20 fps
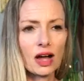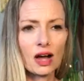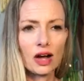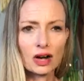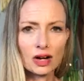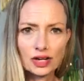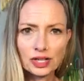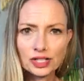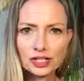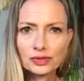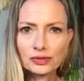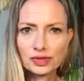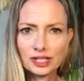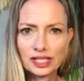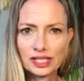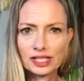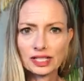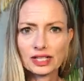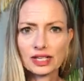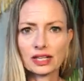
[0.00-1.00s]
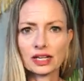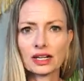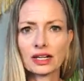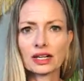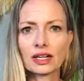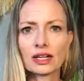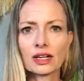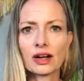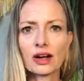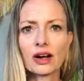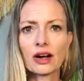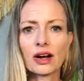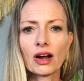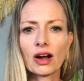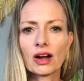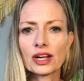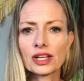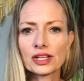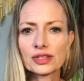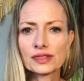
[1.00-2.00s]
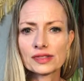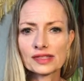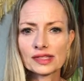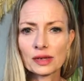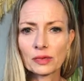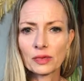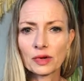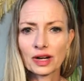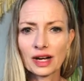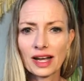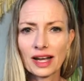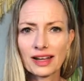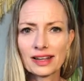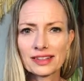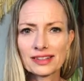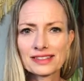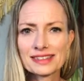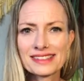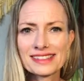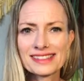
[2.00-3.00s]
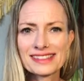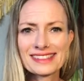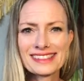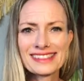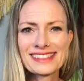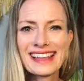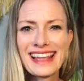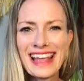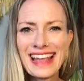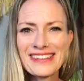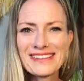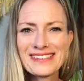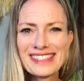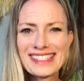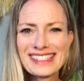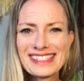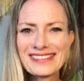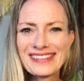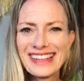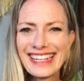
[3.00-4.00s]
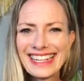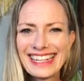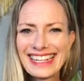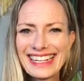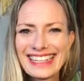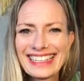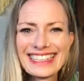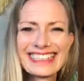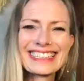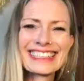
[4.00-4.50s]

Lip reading: are you here or are you somewhere else? Hey, Miss B.